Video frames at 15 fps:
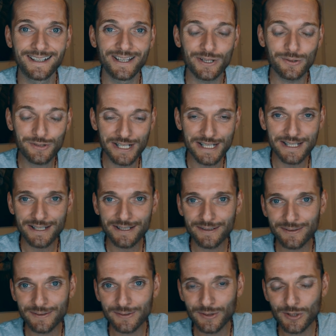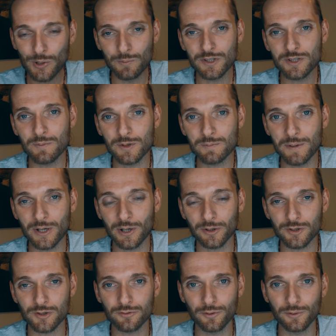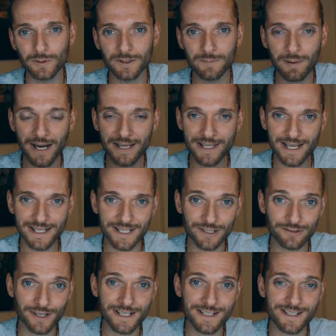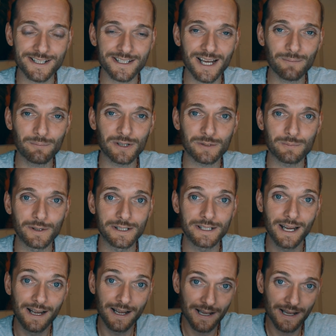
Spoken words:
You see, humans must be controlled by the Antichrist establishment,